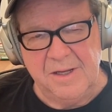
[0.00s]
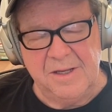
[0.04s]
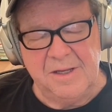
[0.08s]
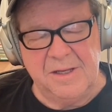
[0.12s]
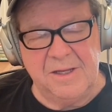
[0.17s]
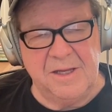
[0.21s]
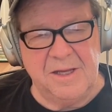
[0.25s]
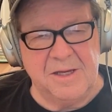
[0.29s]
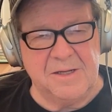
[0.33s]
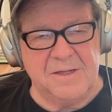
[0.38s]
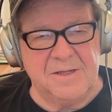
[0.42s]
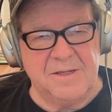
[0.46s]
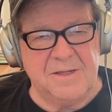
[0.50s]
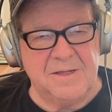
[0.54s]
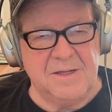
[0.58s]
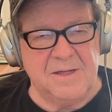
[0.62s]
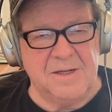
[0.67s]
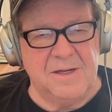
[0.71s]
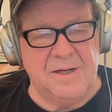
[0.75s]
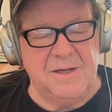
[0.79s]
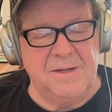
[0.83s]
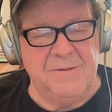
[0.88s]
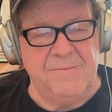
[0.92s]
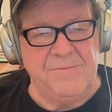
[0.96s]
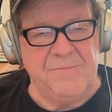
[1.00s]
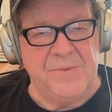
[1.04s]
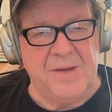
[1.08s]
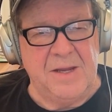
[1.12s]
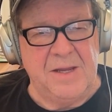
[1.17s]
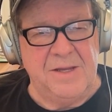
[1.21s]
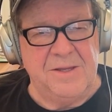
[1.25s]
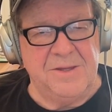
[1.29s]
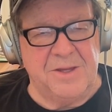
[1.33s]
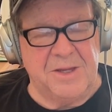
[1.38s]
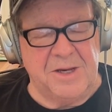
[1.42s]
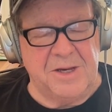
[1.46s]

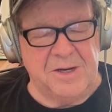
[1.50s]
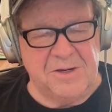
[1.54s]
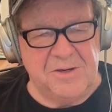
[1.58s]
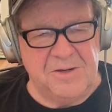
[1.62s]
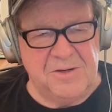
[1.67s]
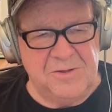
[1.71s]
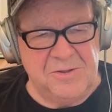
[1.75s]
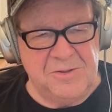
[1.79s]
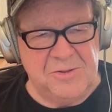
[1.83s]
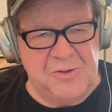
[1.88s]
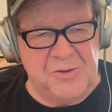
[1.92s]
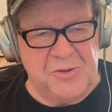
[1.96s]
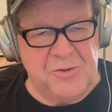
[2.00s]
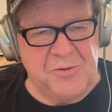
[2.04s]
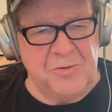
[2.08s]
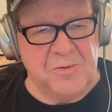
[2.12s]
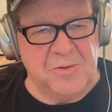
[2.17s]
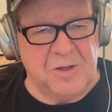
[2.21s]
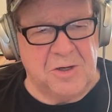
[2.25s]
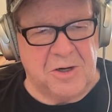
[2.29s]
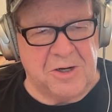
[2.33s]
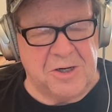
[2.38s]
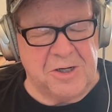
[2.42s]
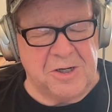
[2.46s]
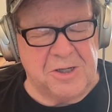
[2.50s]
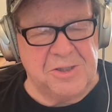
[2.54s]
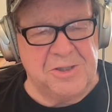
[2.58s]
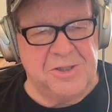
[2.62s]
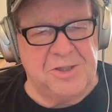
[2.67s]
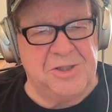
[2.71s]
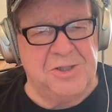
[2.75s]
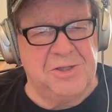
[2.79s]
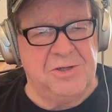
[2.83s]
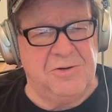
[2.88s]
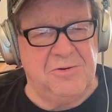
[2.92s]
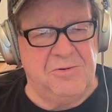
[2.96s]
that drew
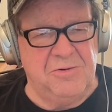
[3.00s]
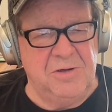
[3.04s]
large